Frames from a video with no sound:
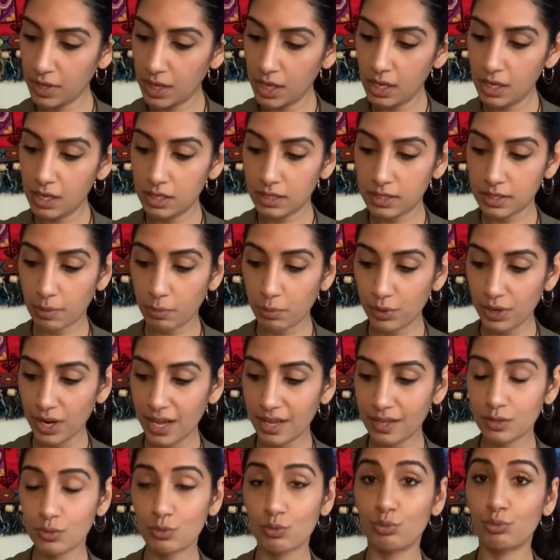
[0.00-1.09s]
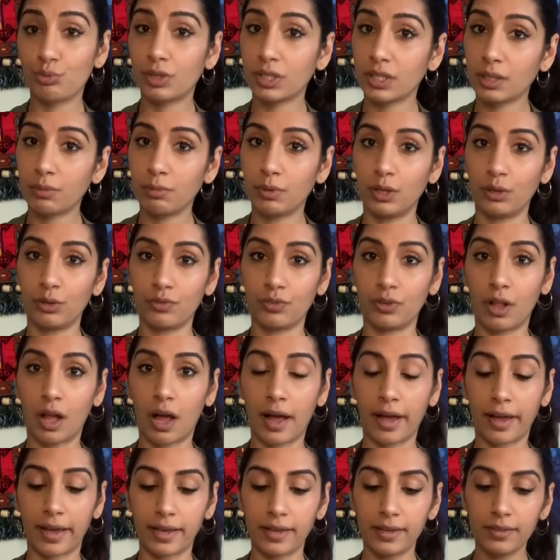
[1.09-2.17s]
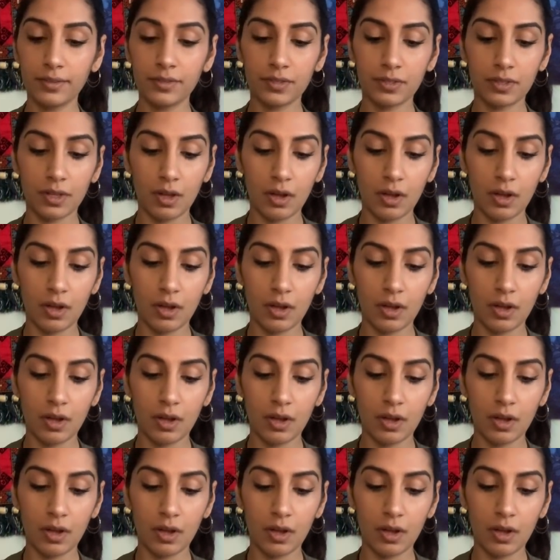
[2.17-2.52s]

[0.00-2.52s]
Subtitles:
Someone has really beautiful eyes.